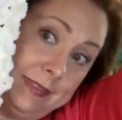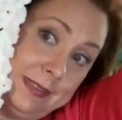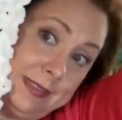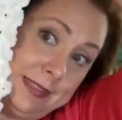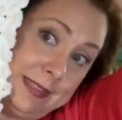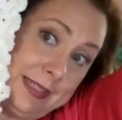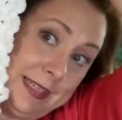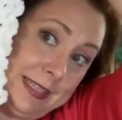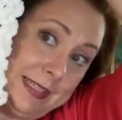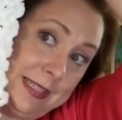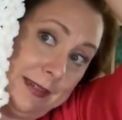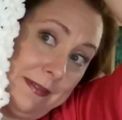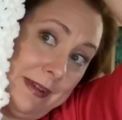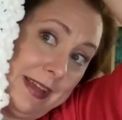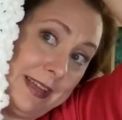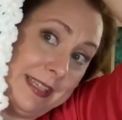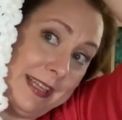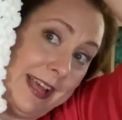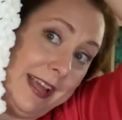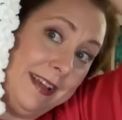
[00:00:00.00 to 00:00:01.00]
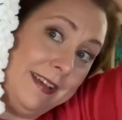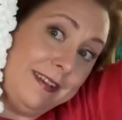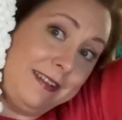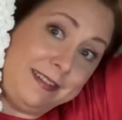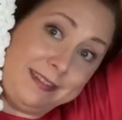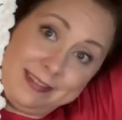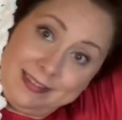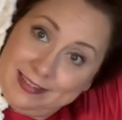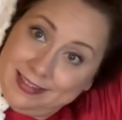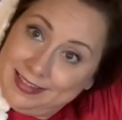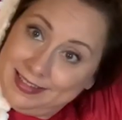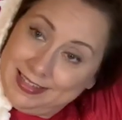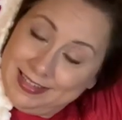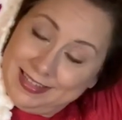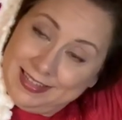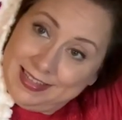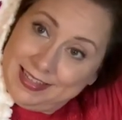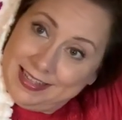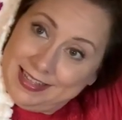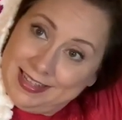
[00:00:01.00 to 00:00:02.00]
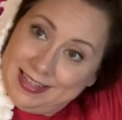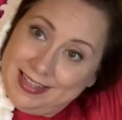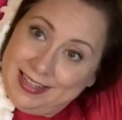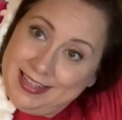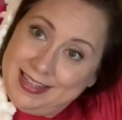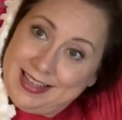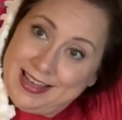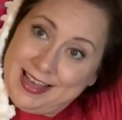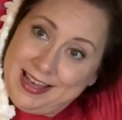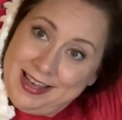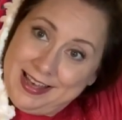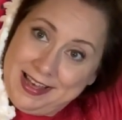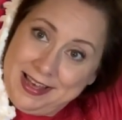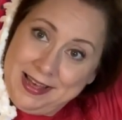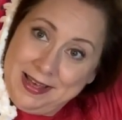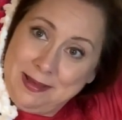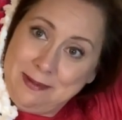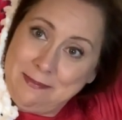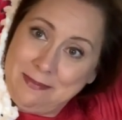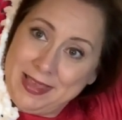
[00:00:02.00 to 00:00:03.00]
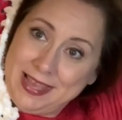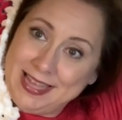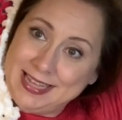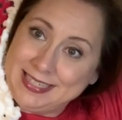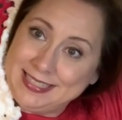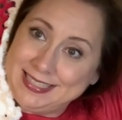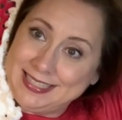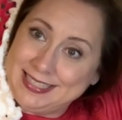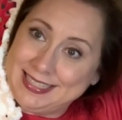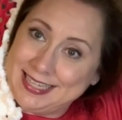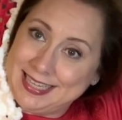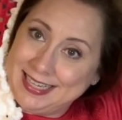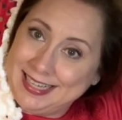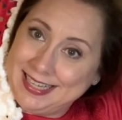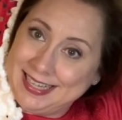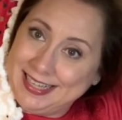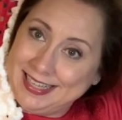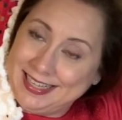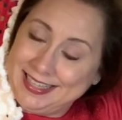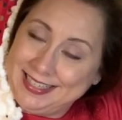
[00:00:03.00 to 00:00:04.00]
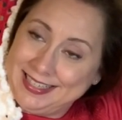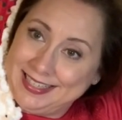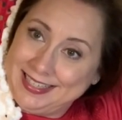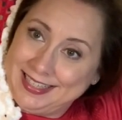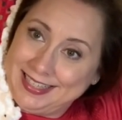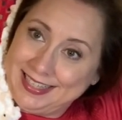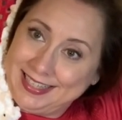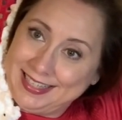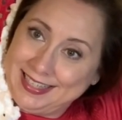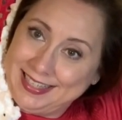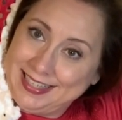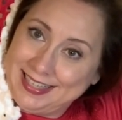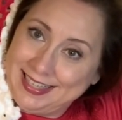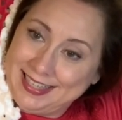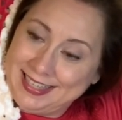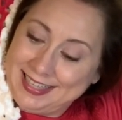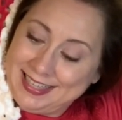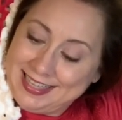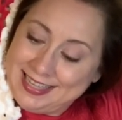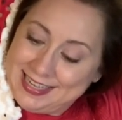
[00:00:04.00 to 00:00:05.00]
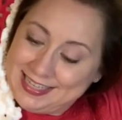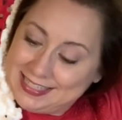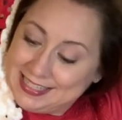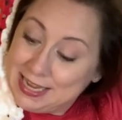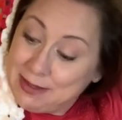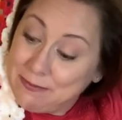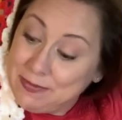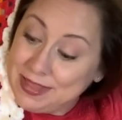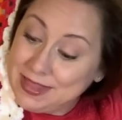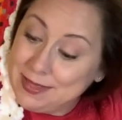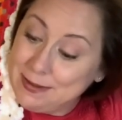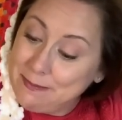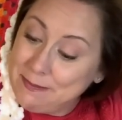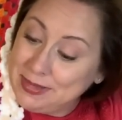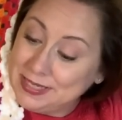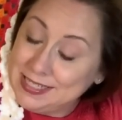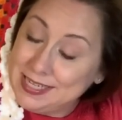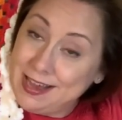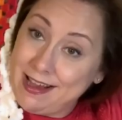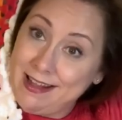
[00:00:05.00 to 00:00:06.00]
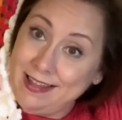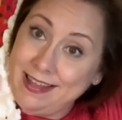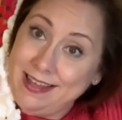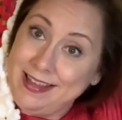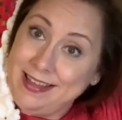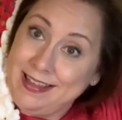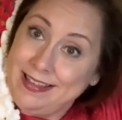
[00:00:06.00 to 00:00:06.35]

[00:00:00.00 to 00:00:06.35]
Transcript: See, it's a rectangle. Um, it's uh, done with the mandala